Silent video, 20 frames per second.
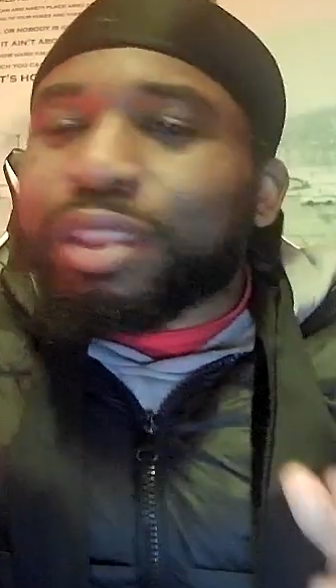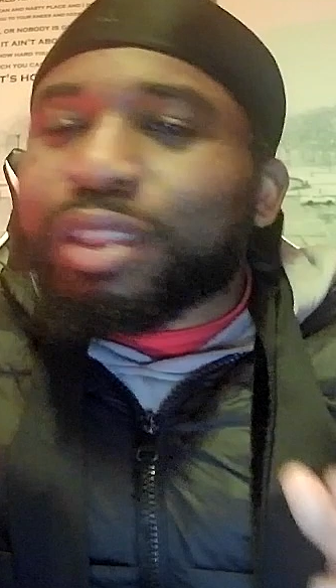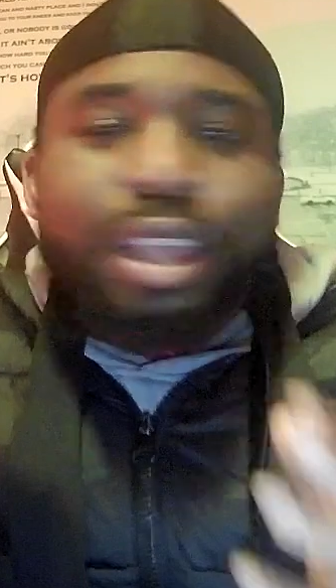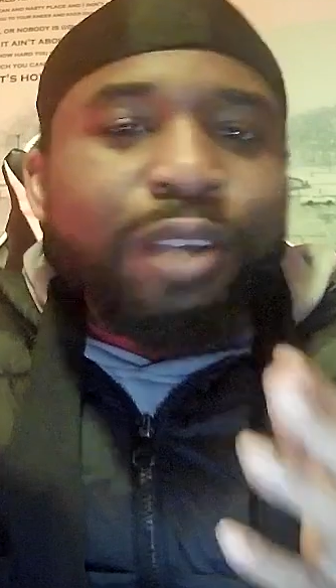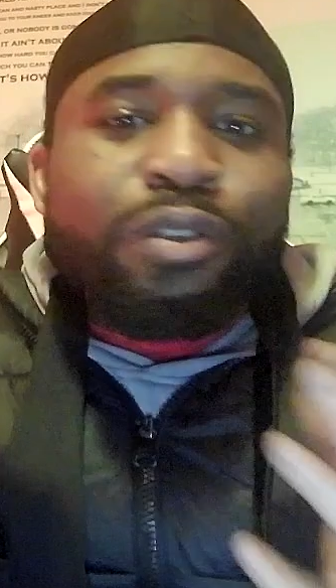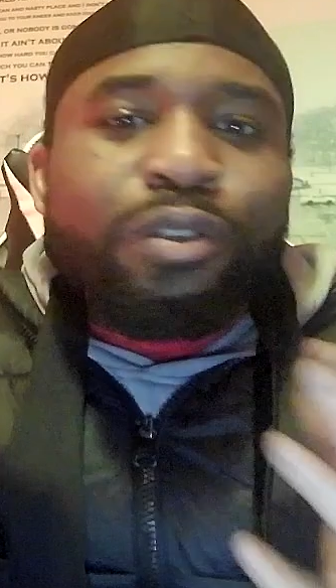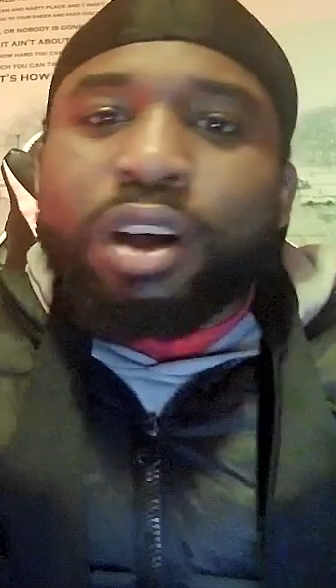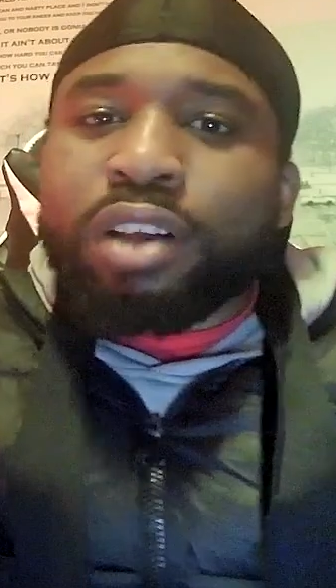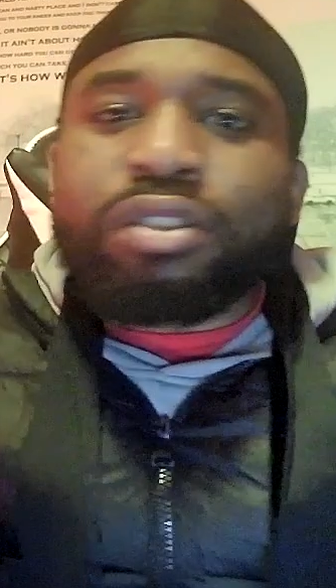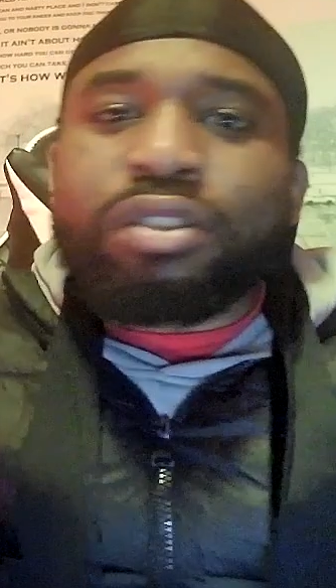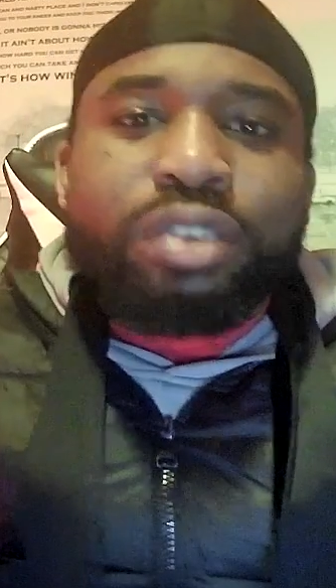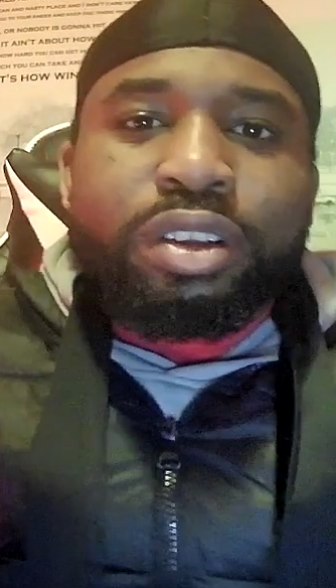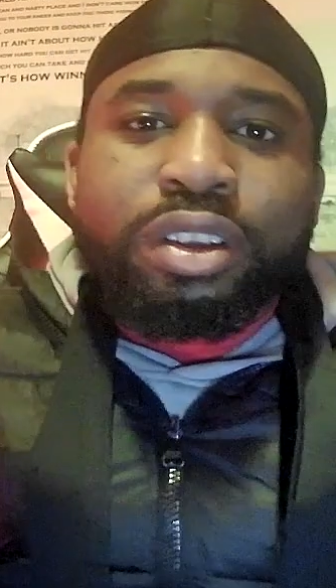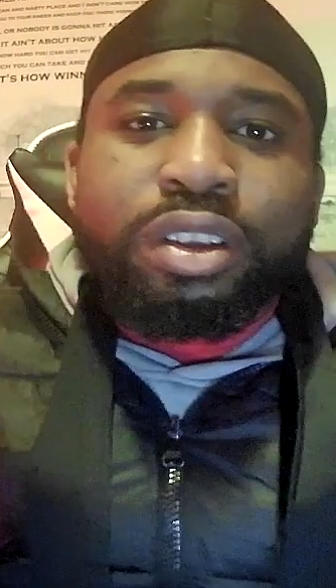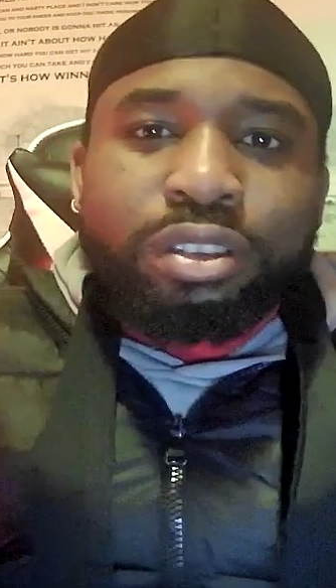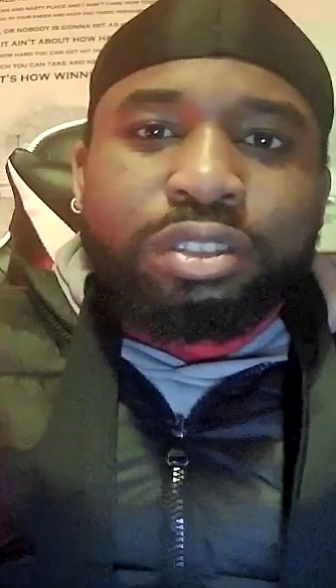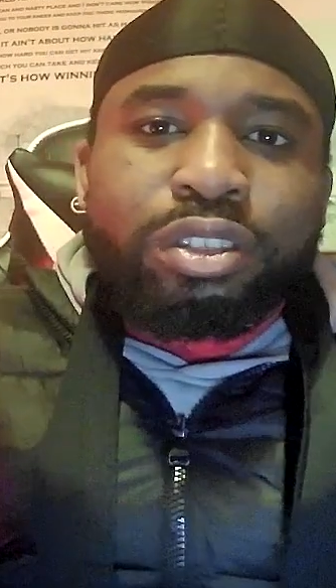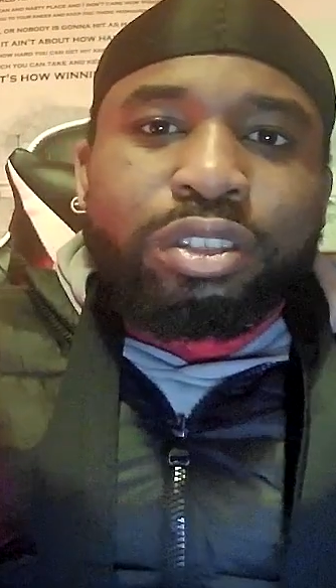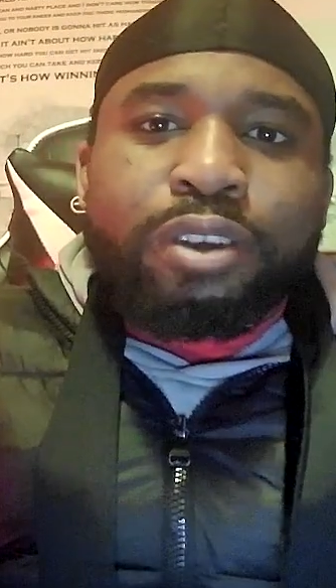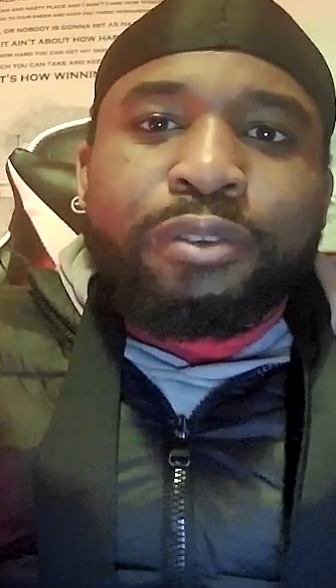they've got
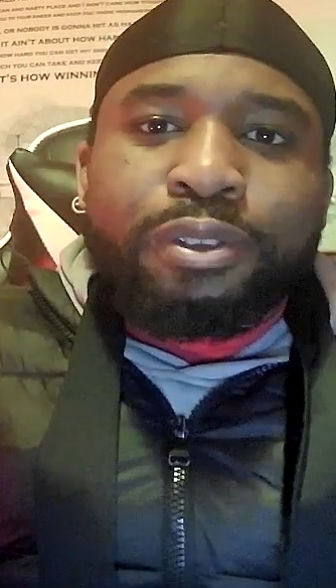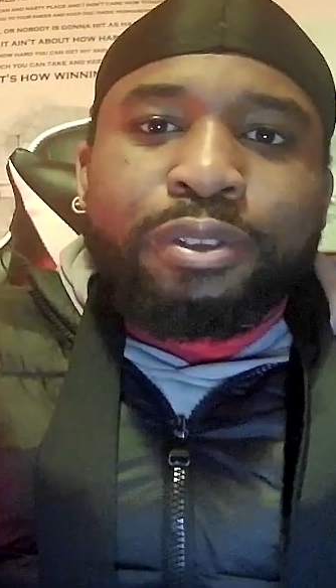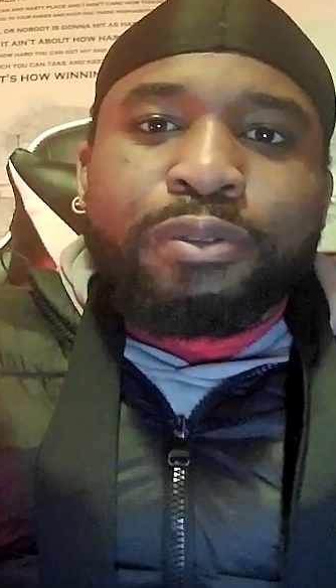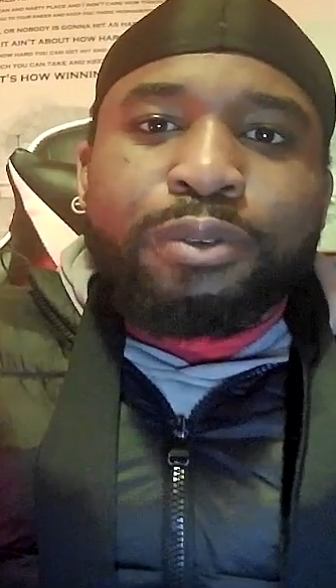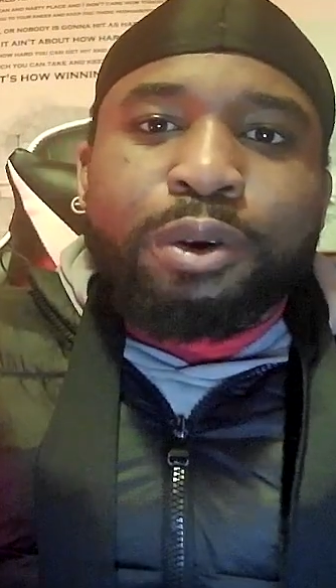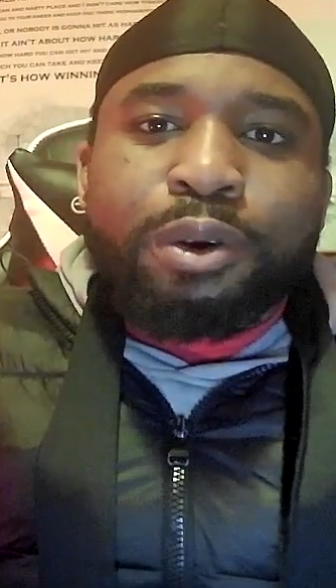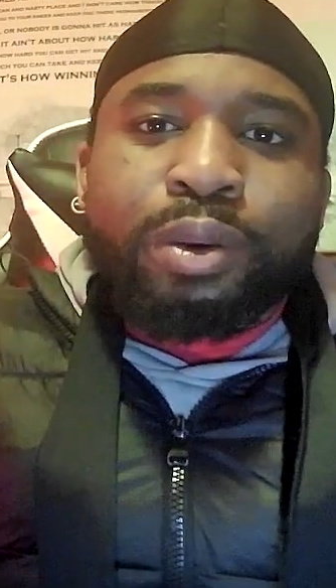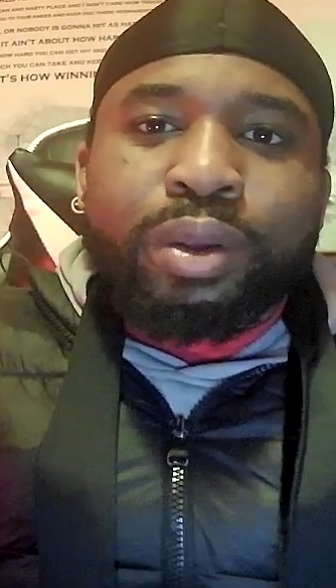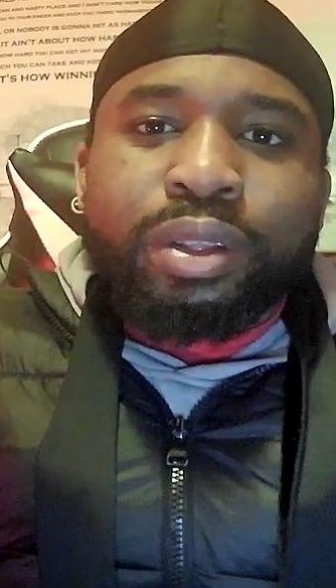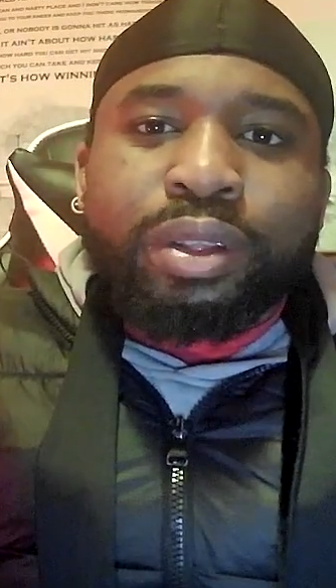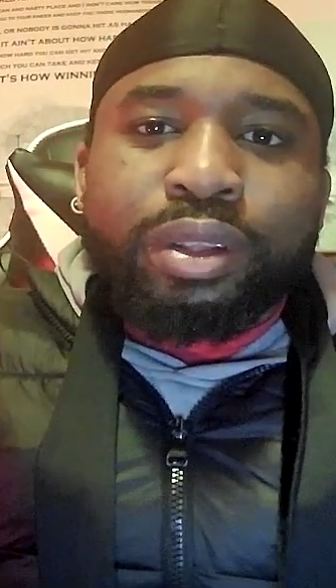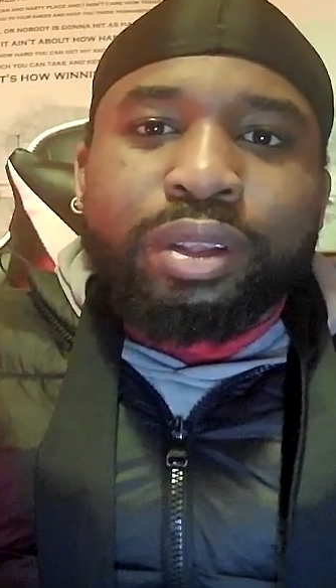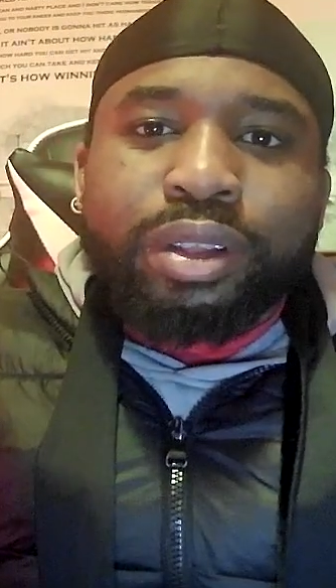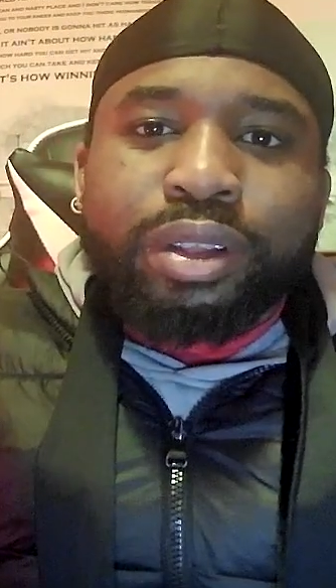to serve the forward,